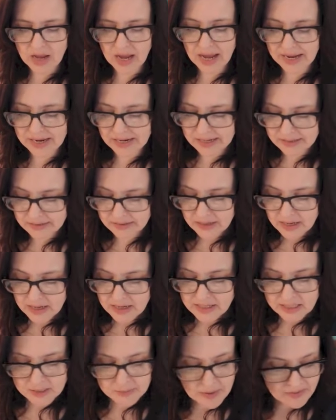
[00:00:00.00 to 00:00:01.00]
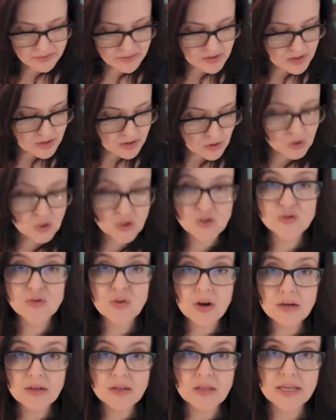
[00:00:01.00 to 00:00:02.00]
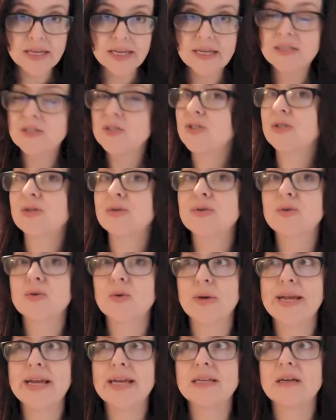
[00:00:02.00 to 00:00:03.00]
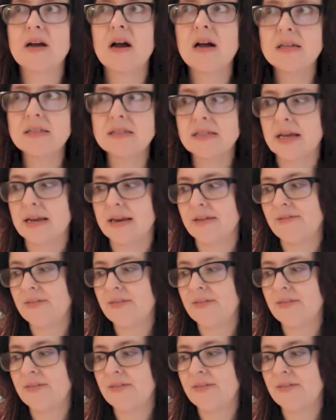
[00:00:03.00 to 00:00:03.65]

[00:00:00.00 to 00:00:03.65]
I had spent the year struggling to create content.